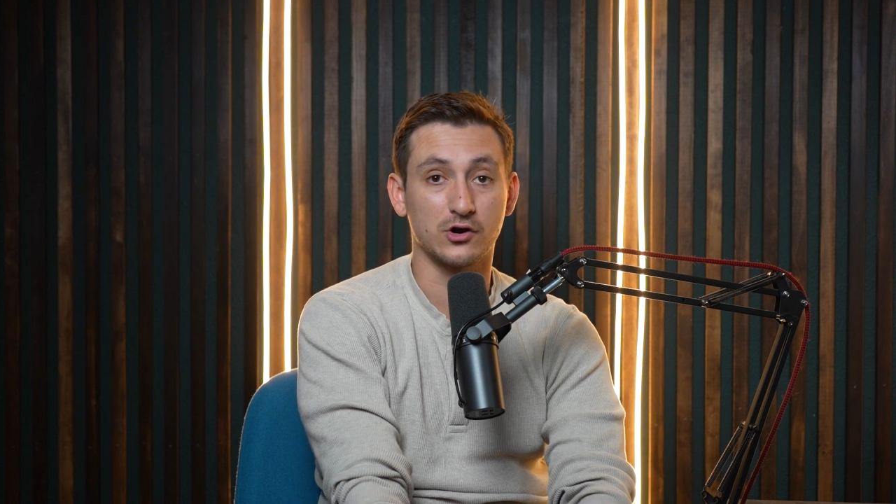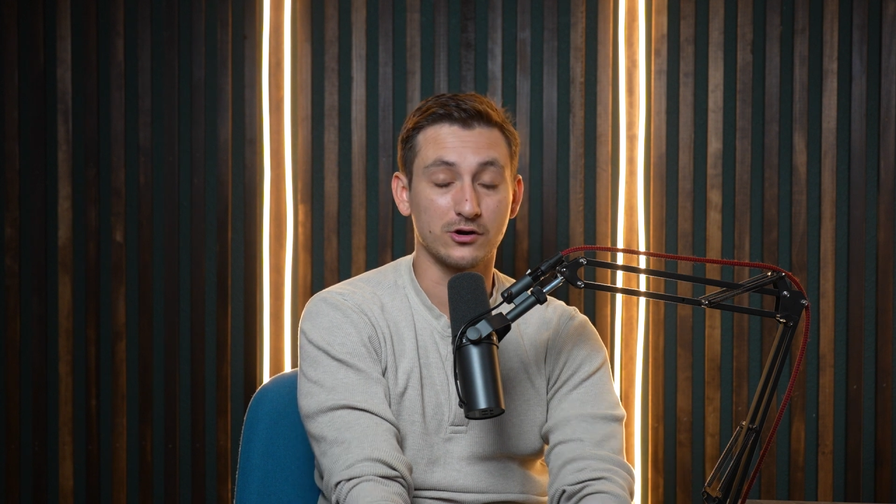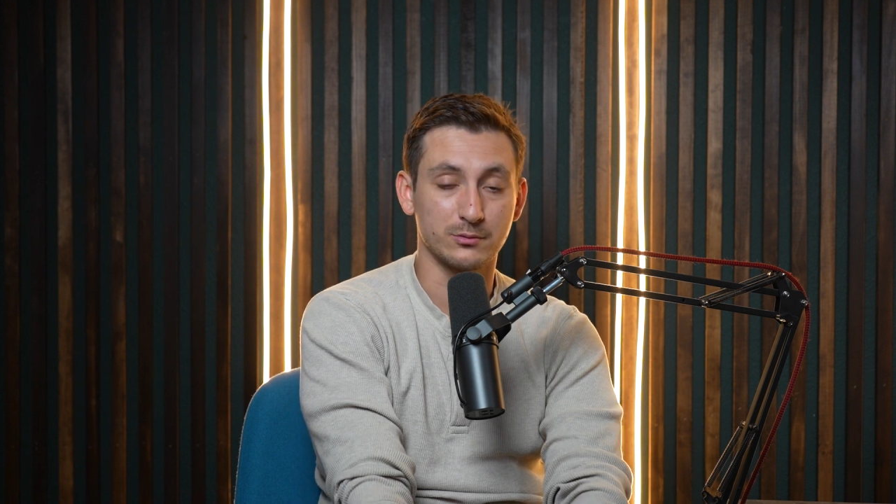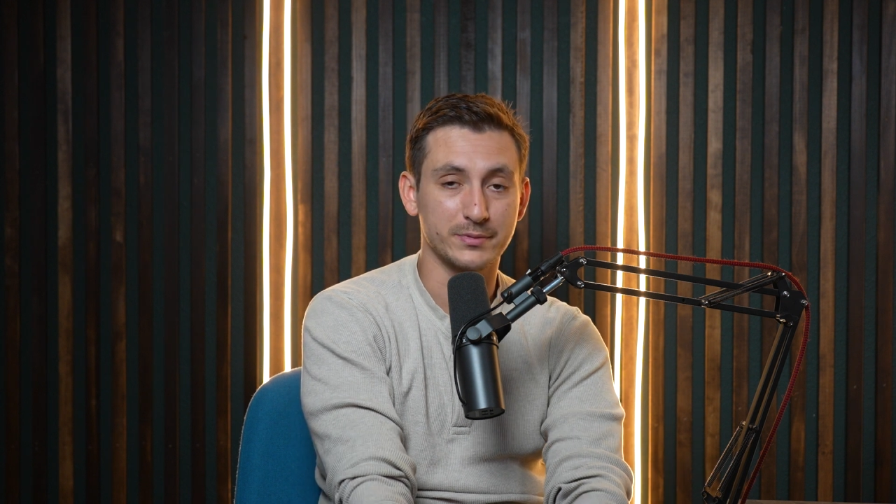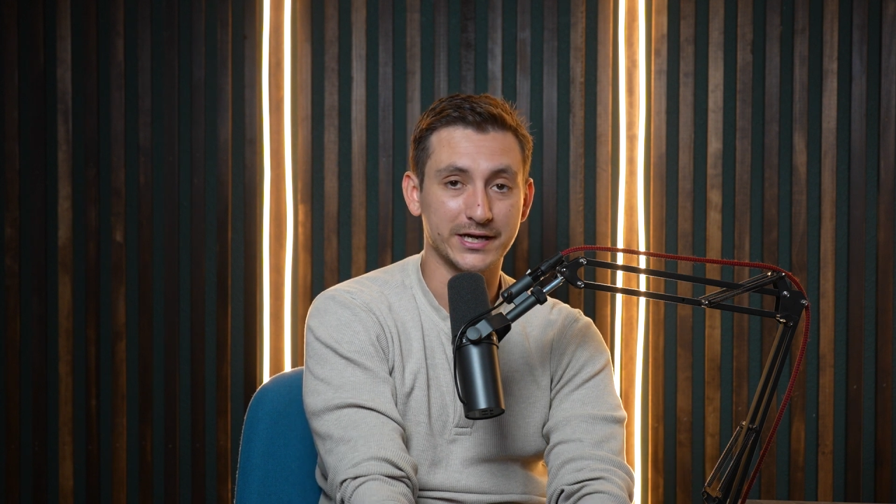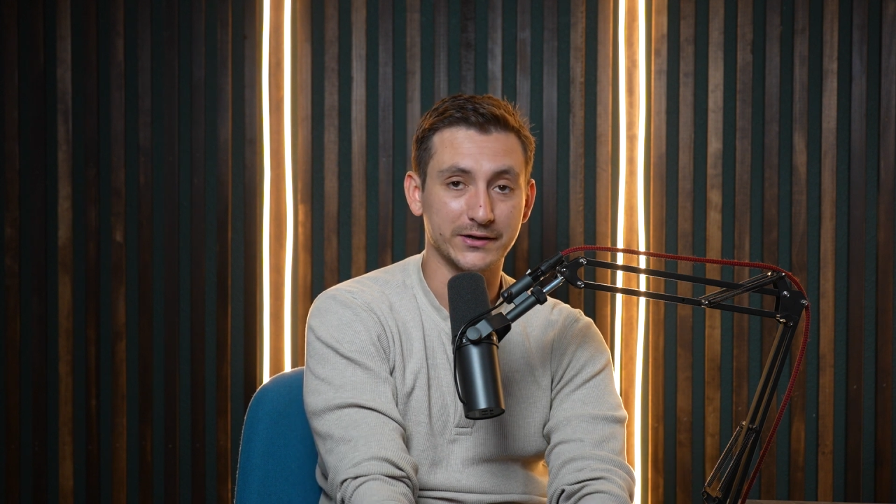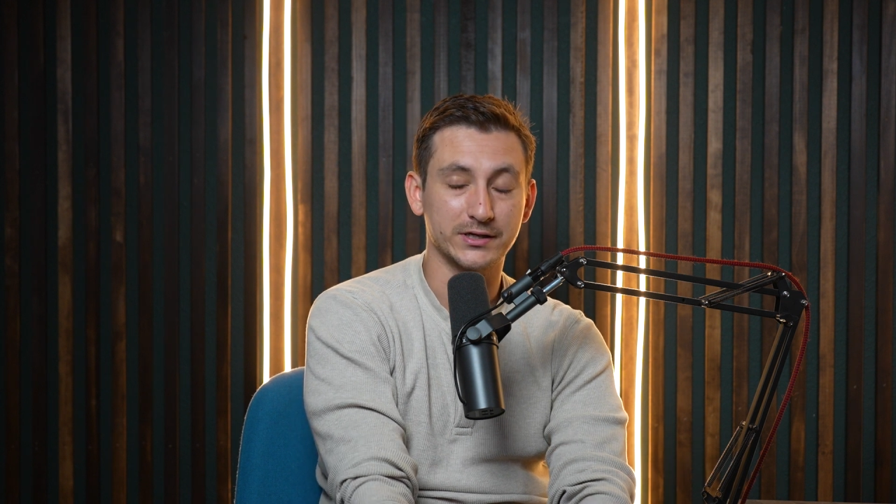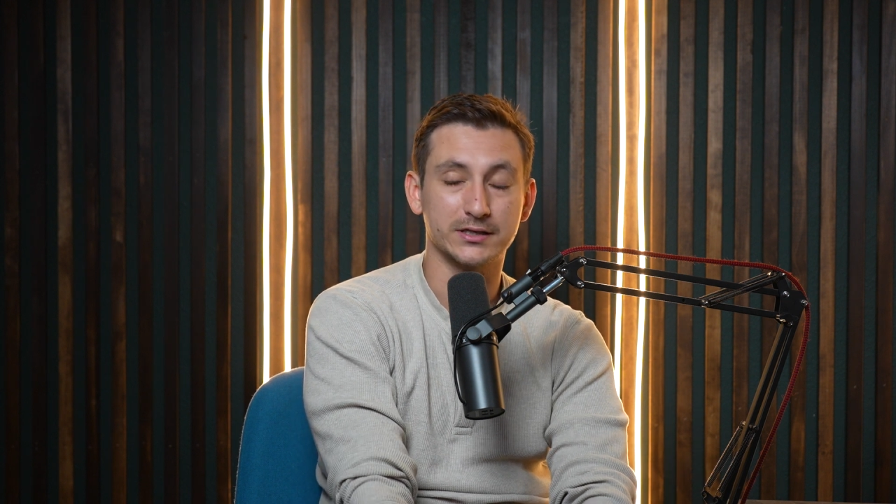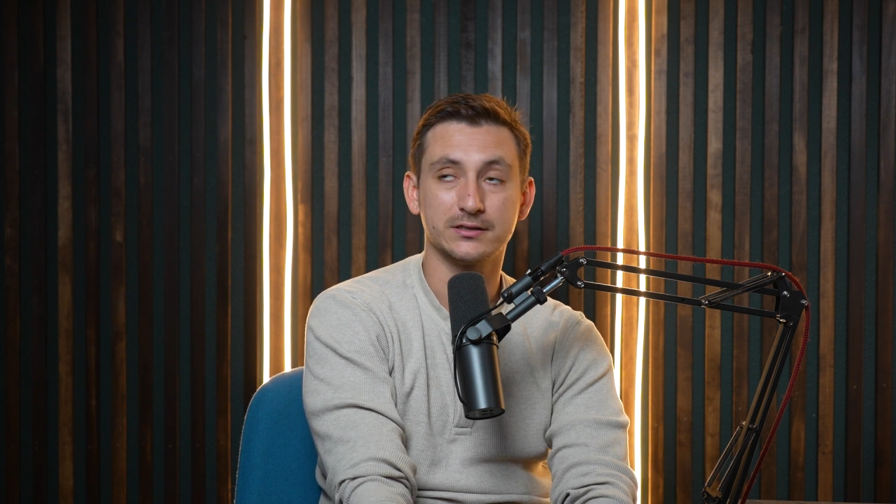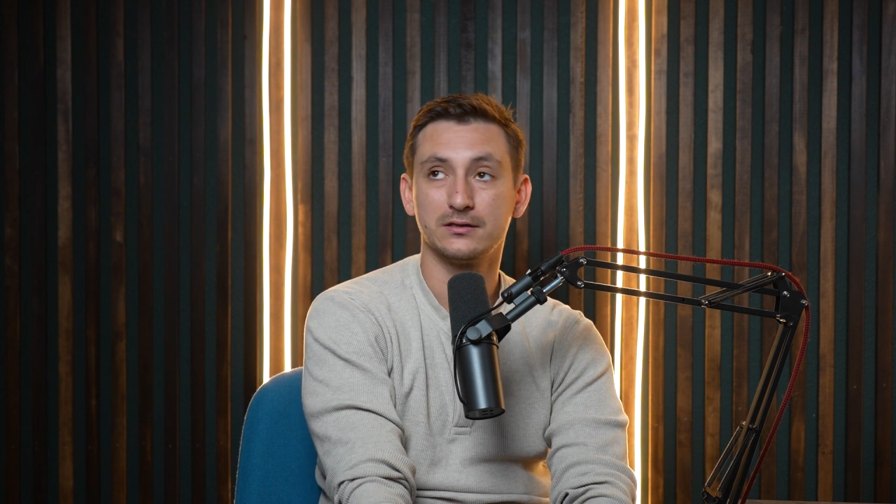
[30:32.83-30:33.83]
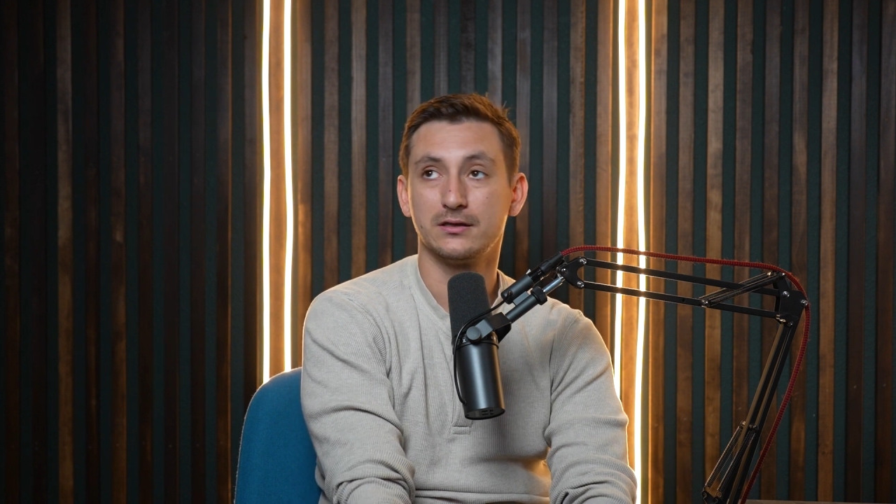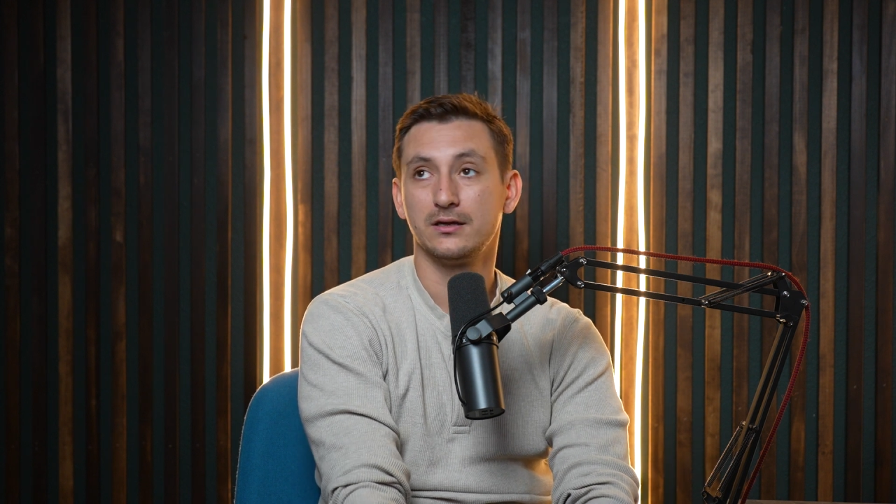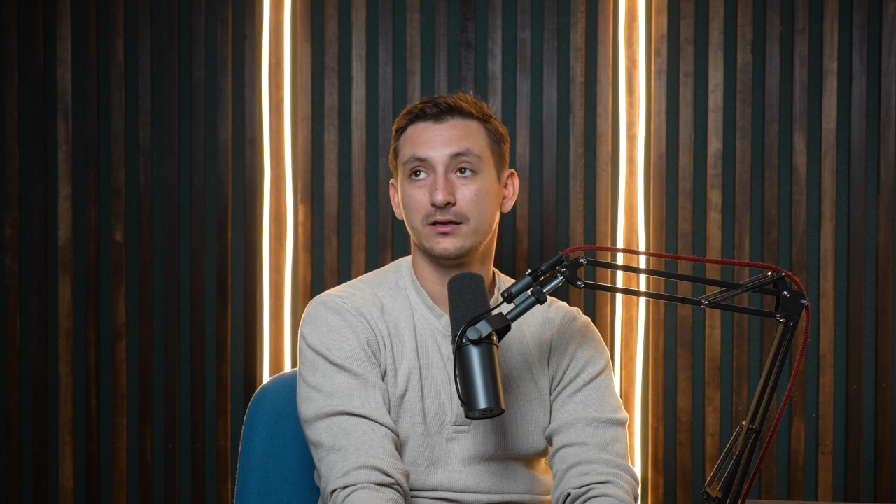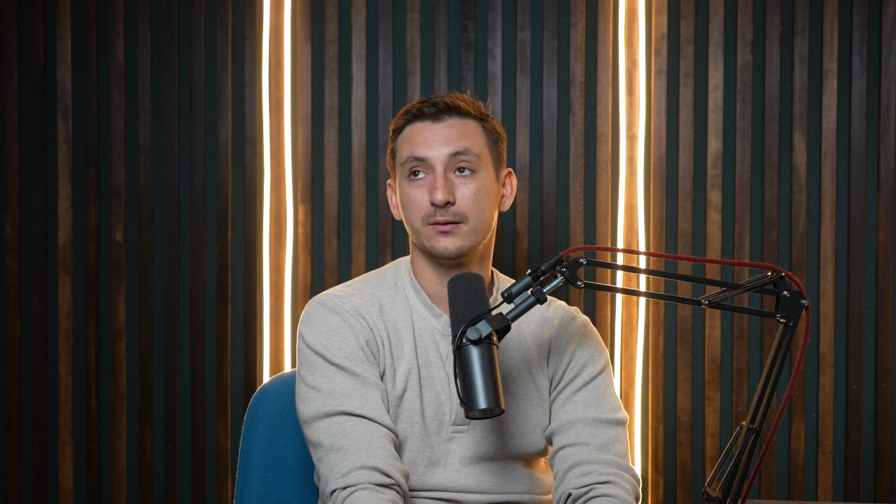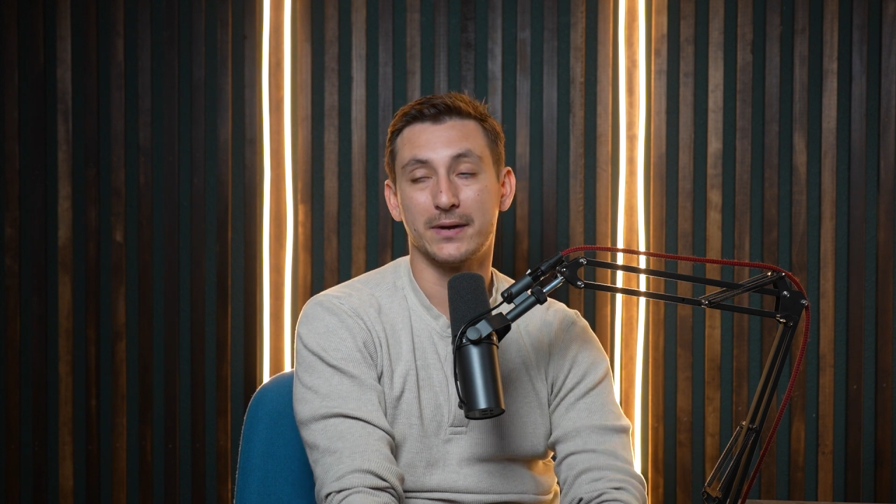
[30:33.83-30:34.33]
are Bay Area.
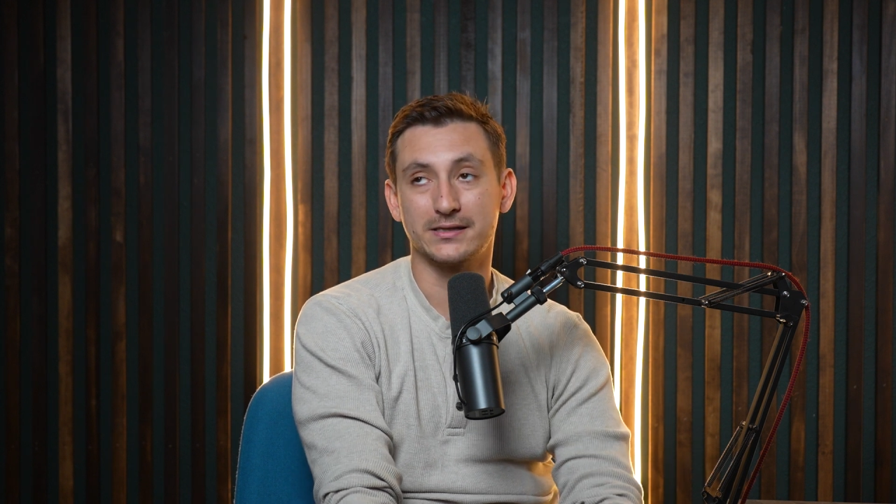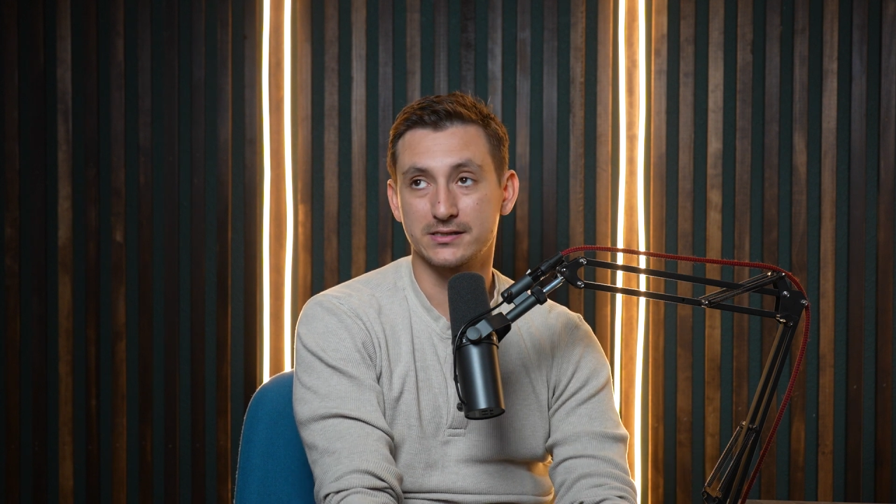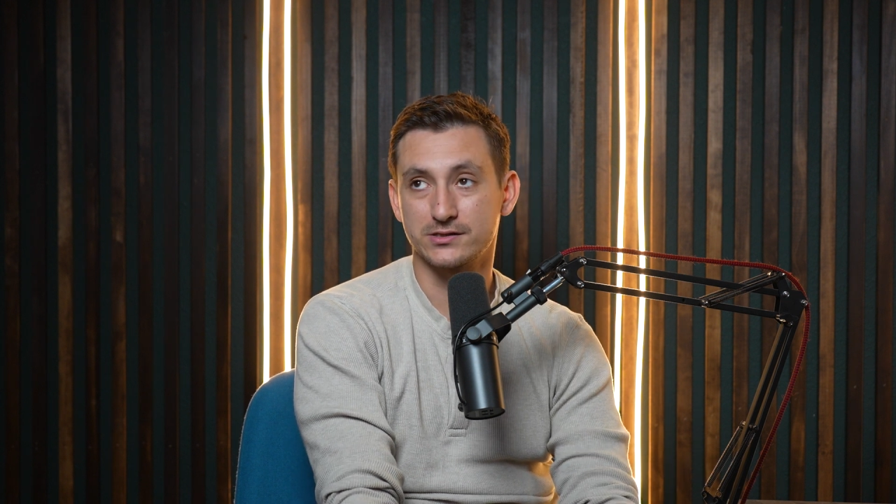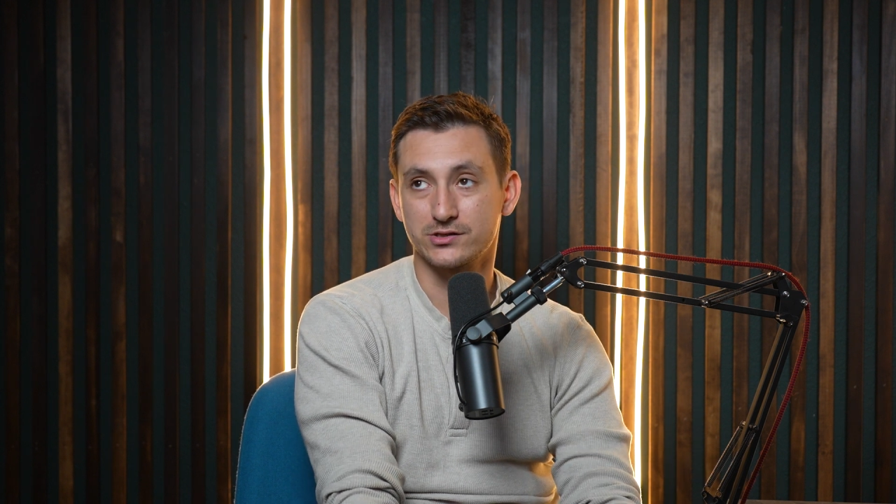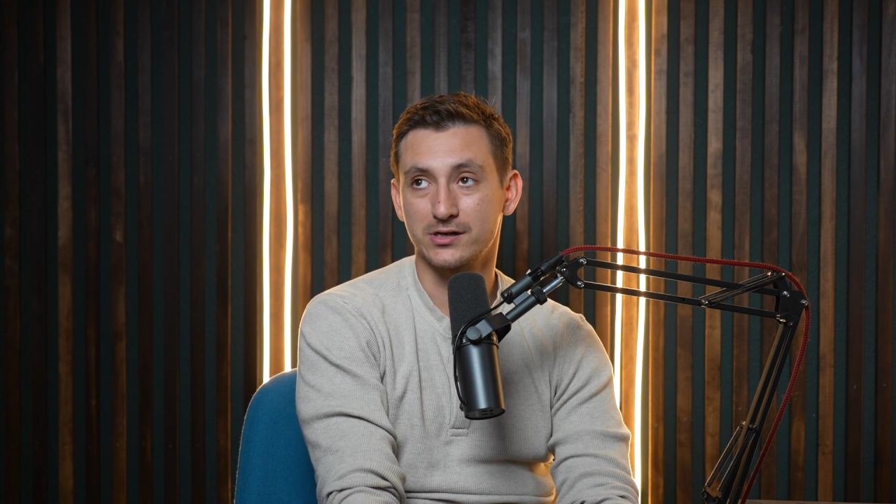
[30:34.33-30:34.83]
Matt says they're